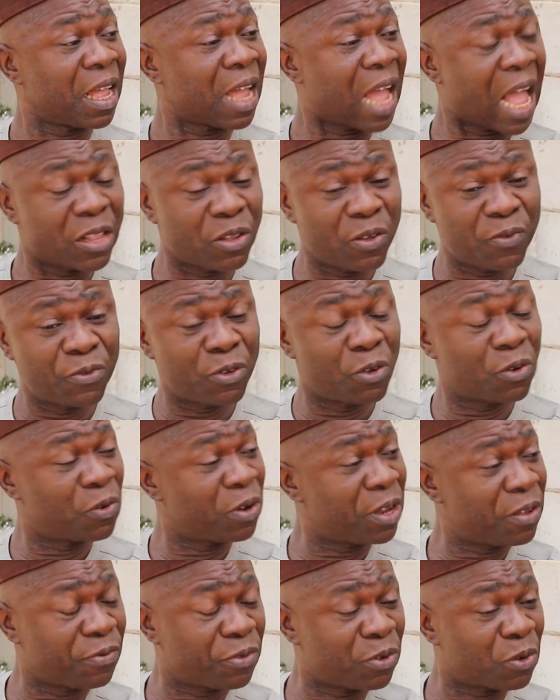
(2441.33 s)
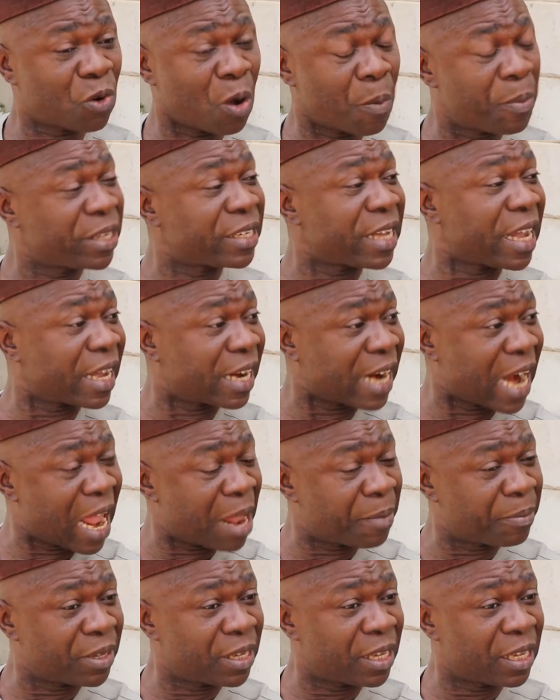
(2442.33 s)
And if you commit a
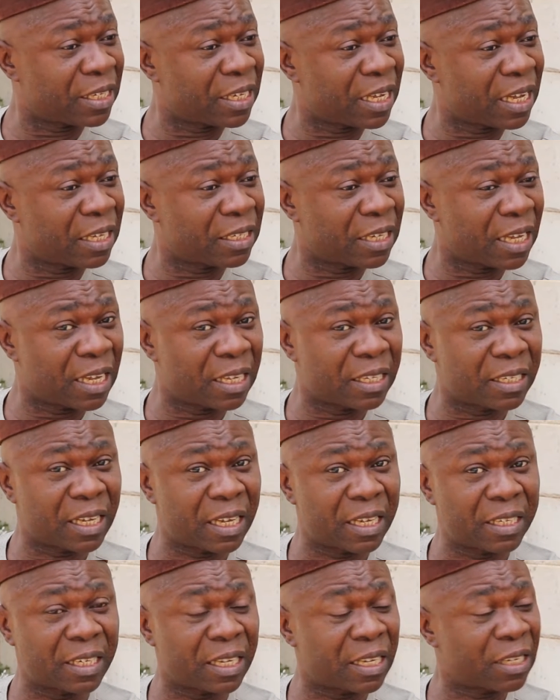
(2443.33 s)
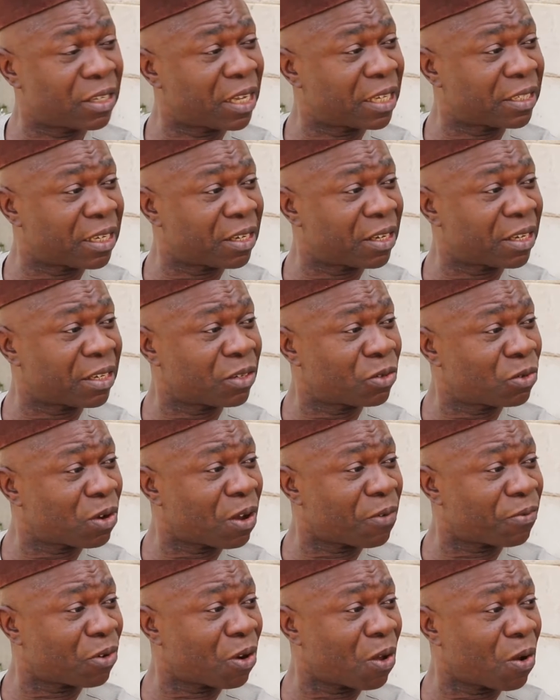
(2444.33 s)
crime, the rule
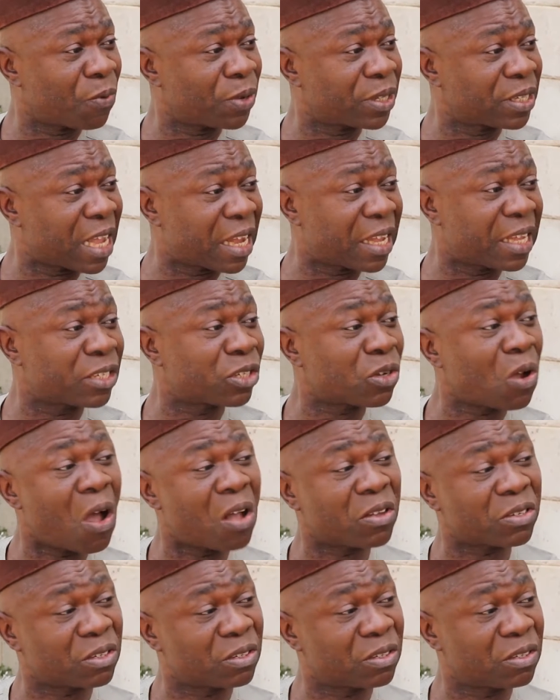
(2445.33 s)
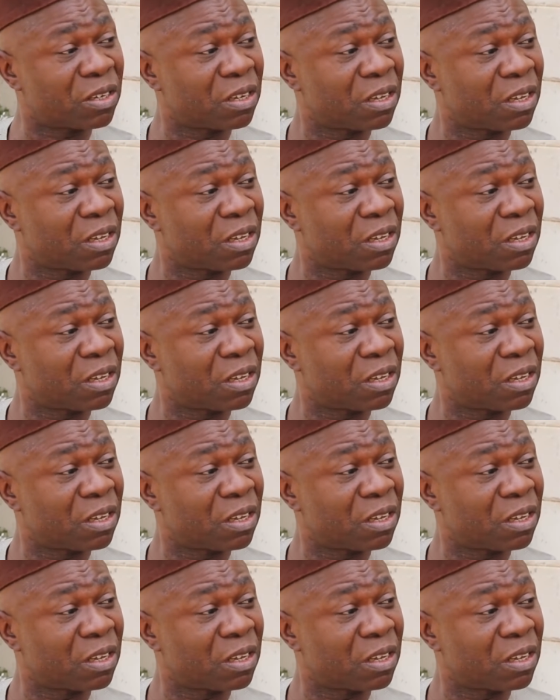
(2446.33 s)
of law will take its course.